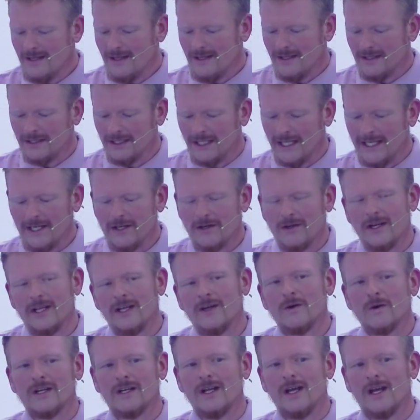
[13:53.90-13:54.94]
Later,
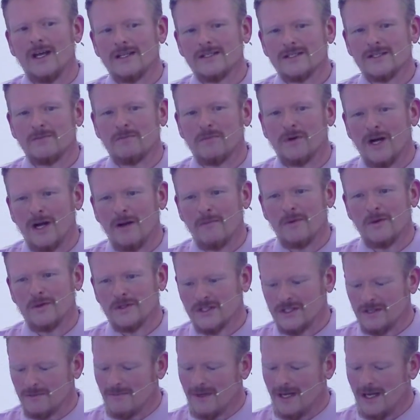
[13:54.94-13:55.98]
he organized the Brahmo
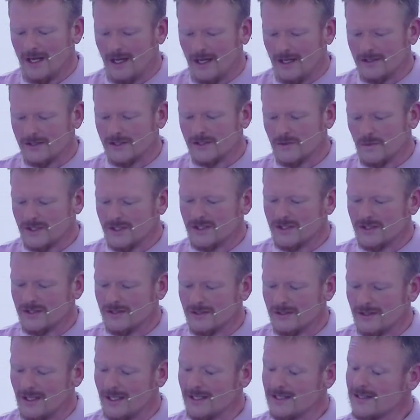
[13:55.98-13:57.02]
Samaj, which
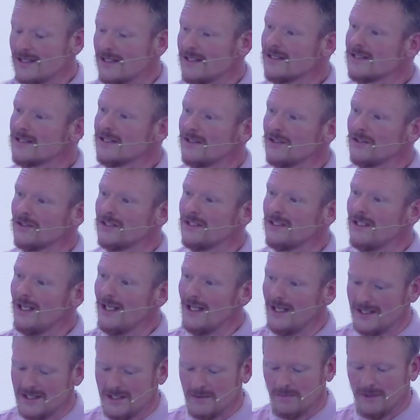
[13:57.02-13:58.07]
exists still
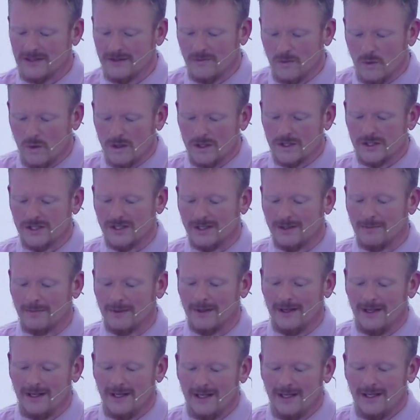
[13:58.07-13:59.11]
today. It's a place of
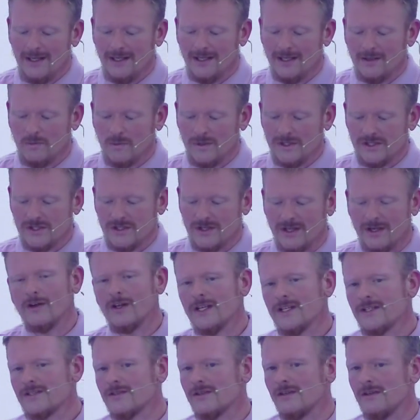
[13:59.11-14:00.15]
worship in which the
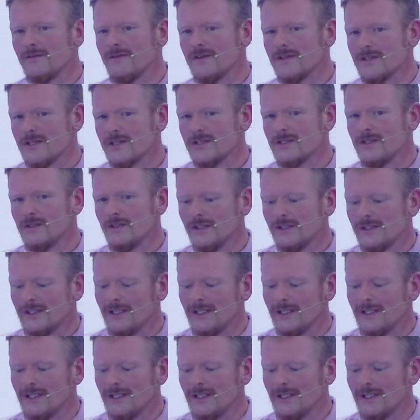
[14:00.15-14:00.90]
early services looked a